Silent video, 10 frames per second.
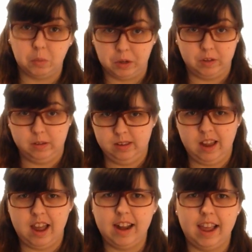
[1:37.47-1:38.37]
which is
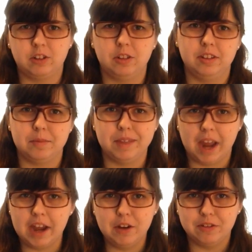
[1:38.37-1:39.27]
not actually something
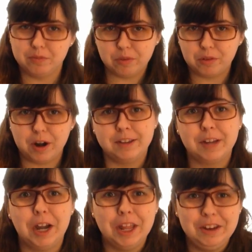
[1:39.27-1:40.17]
I knew of before I
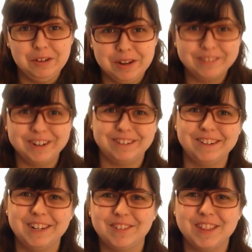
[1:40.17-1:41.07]
started doing
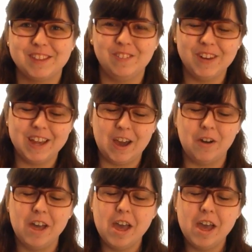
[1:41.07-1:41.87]
research for this video,